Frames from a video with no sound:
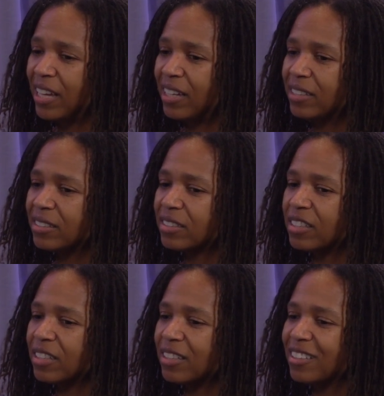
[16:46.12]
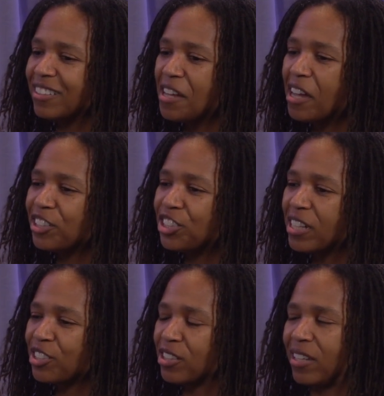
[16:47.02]
is not
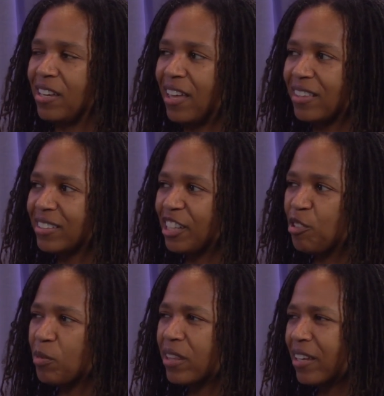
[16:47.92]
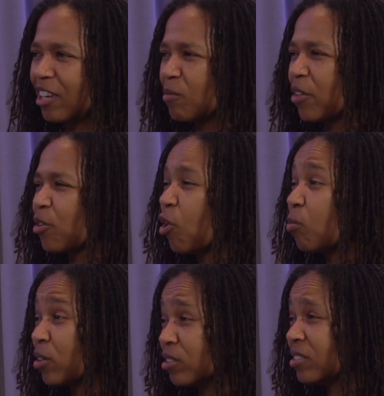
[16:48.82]
just looking at the skin, but thinking about the whole
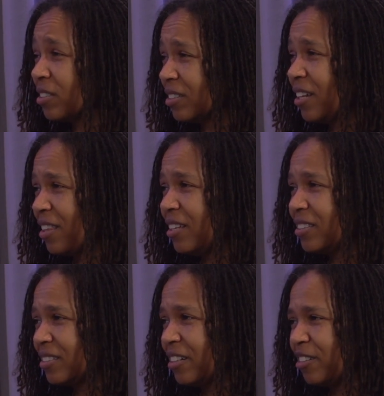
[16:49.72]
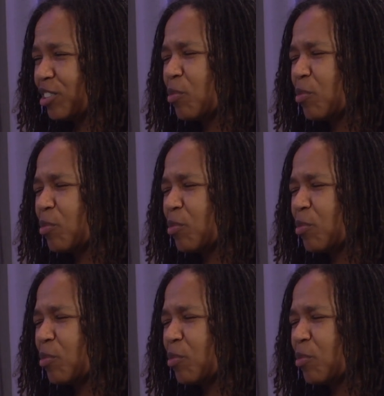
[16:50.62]
person in these scenarios.